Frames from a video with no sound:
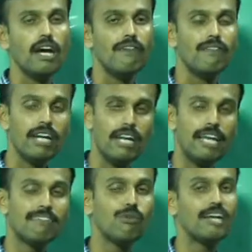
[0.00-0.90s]
When
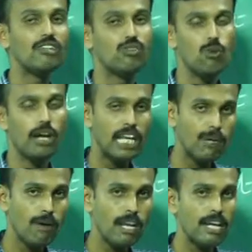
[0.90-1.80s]
s1 and s2 are
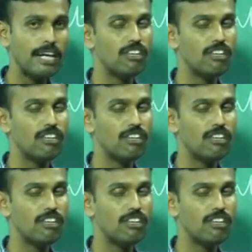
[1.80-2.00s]
equal, it